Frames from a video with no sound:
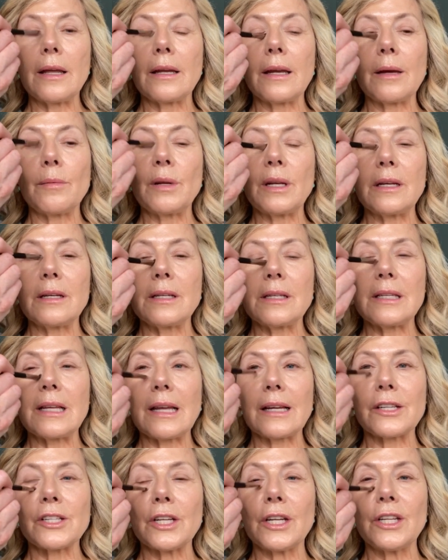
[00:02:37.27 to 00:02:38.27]
I mean, it has
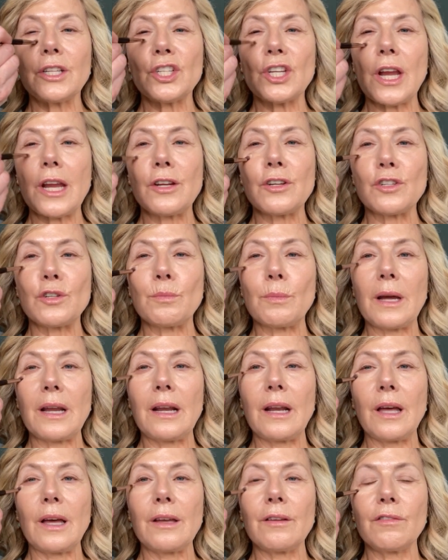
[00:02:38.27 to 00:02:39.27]
actually changed my
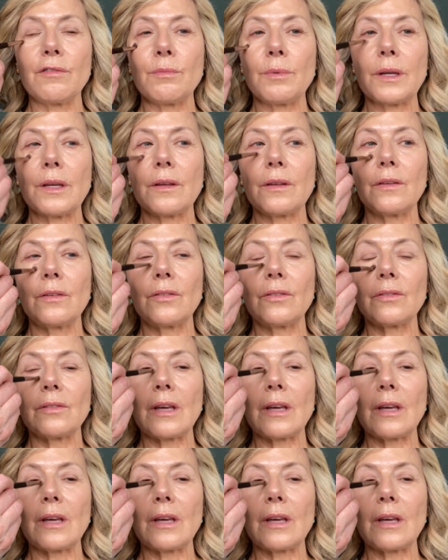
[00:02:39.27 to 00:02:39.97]
life because